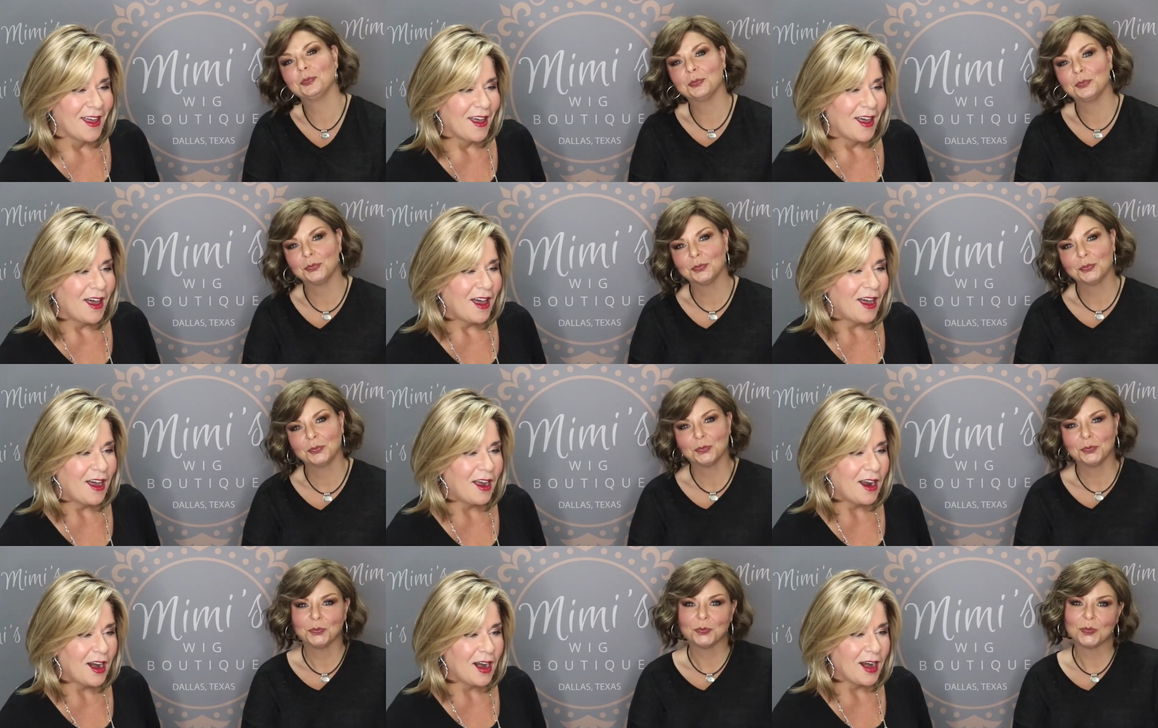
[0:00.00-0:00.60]

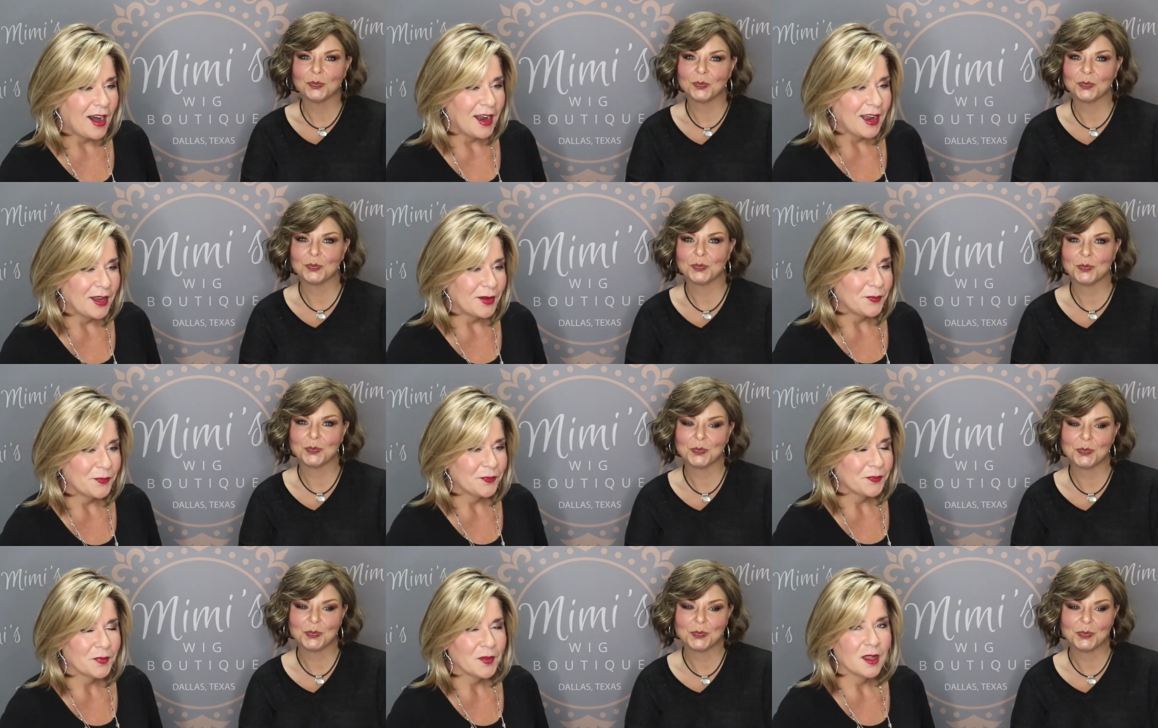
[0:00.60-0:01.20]
Speaker 1: All right.
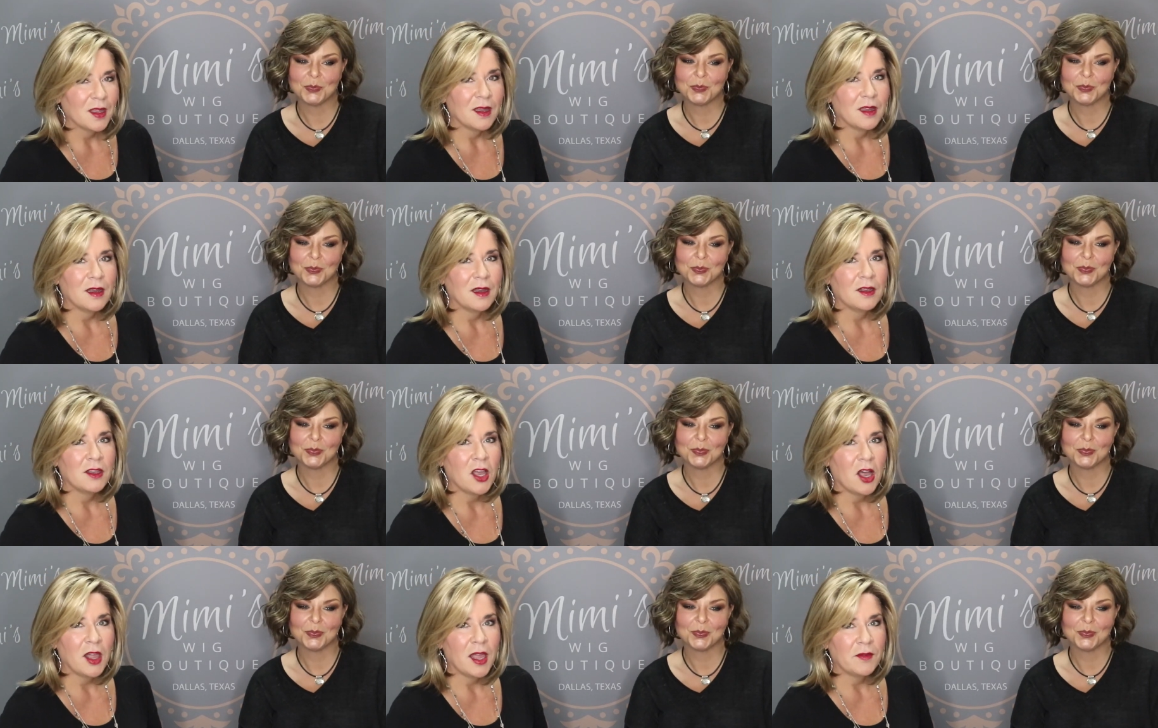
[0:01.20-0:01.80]

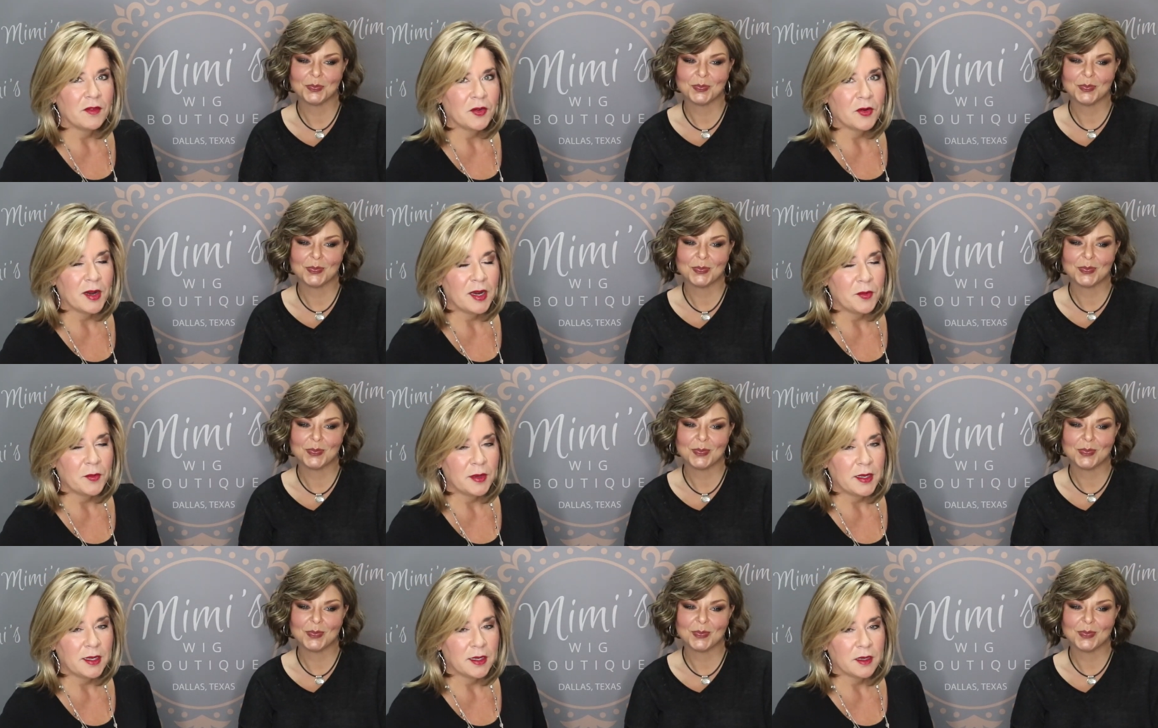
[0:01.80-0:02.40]
Y'all have a great
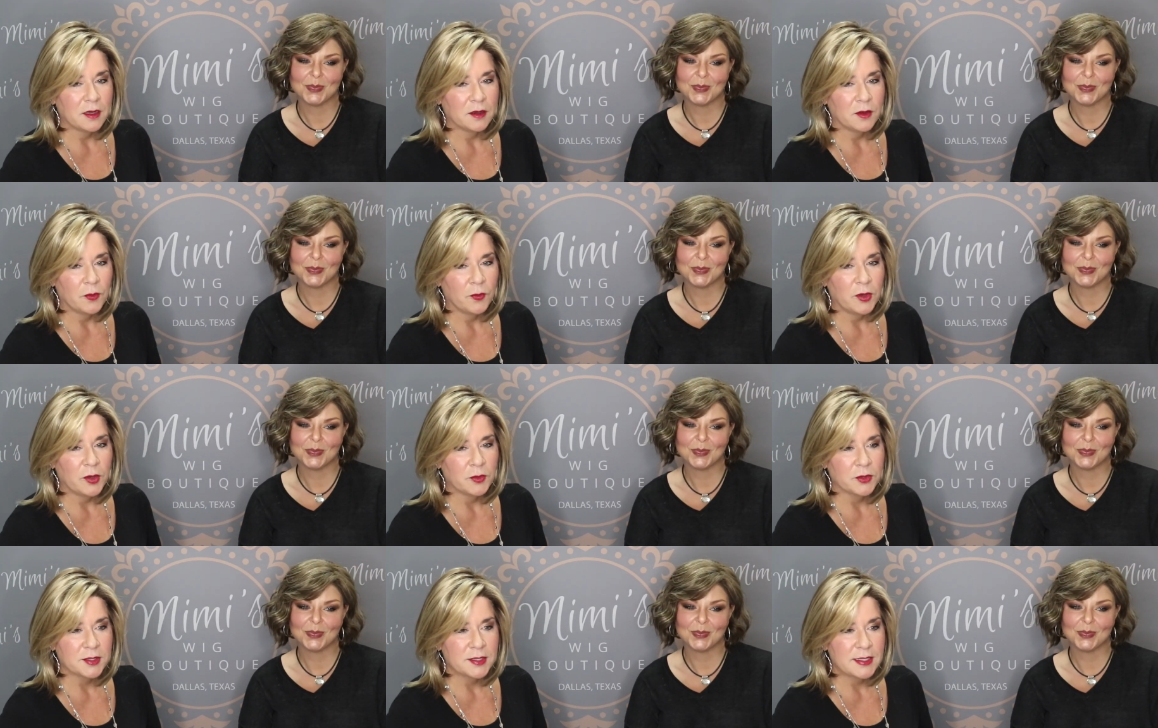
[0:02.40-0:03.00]
week.
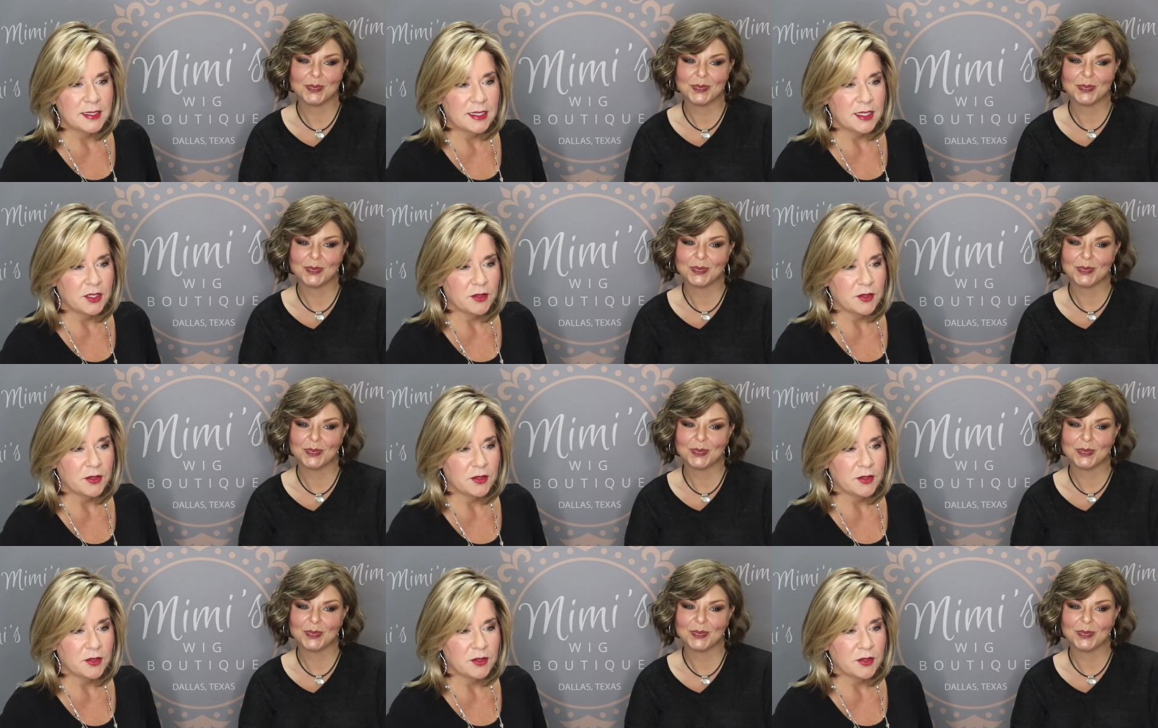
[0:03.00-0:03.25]
We will see you